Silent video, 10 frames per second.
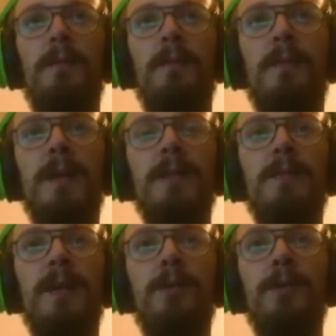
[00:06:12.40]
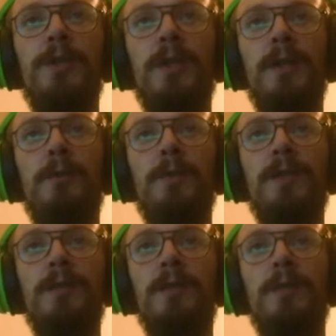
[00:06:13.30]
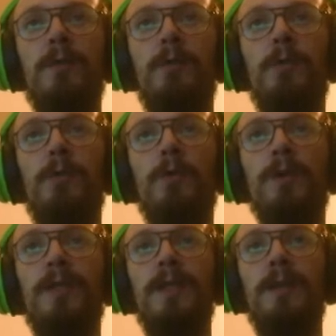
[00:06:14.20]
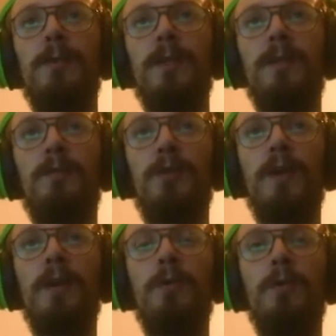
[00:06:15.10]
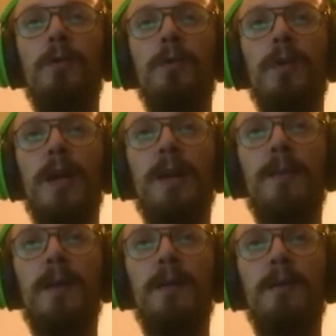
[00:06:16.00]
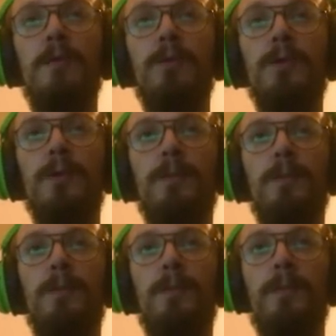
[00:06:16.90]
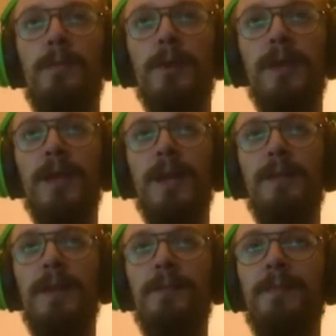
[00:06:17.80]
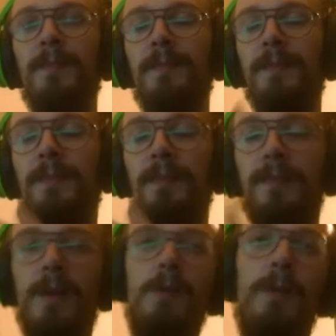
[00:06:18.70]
Base mana regen increased, Q cost decreased, bringing good karma to support karma. Now,